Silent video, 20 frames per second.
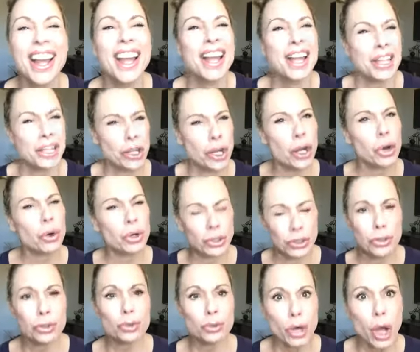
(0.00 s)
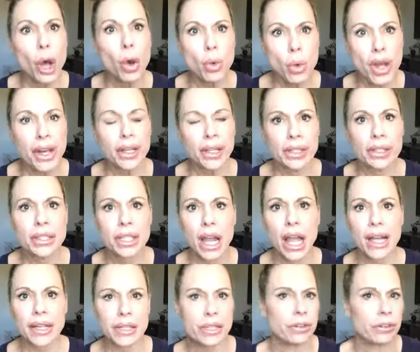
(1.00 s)
You know, or you know what it's
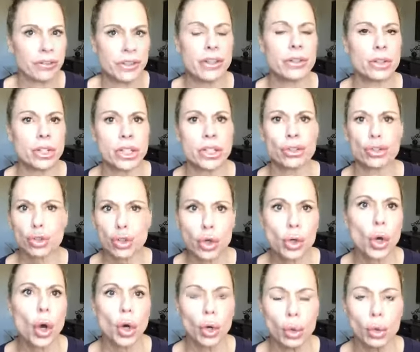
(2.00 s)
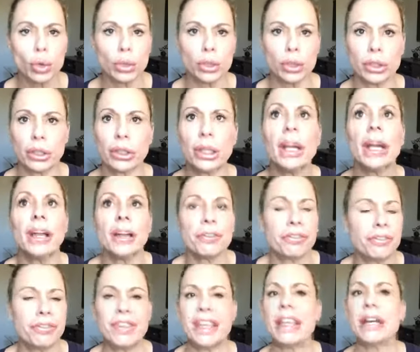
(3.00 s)
like to feel controlled or
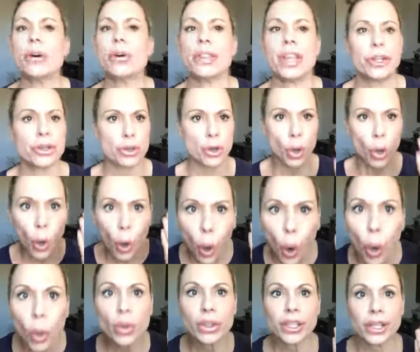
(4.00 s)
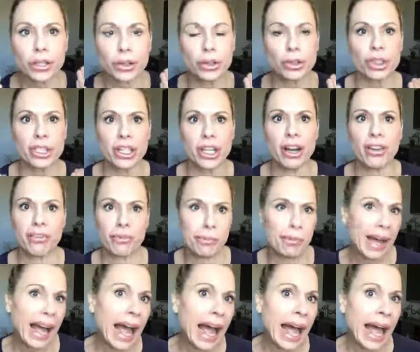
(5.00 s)
feel that you're holding yourself
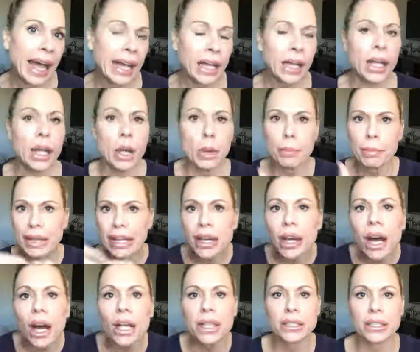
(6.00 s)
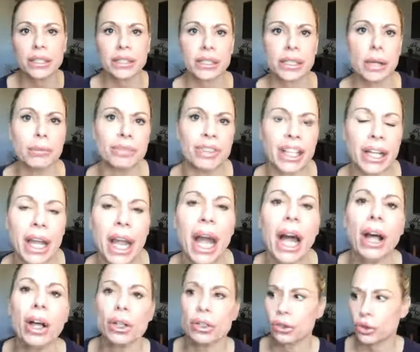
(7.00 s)
back because of something
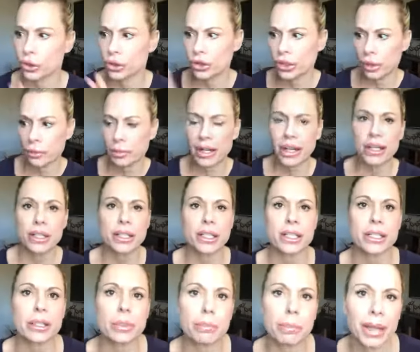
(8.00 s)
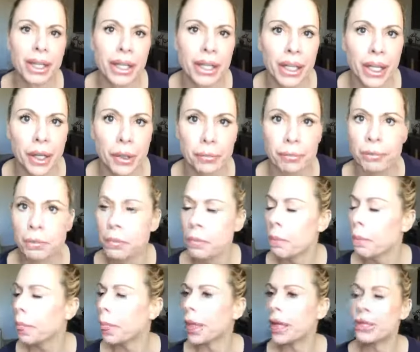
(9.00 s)
else or someone else's opinion.
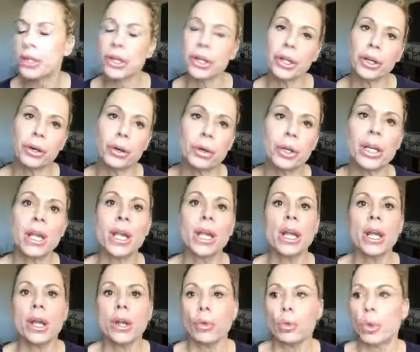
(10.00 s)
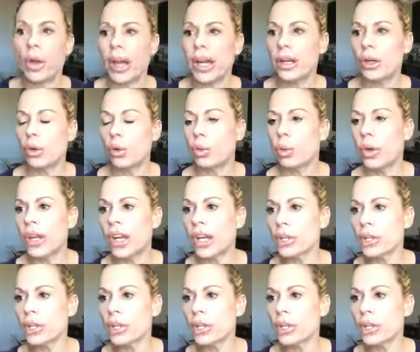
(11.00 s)
You know, when we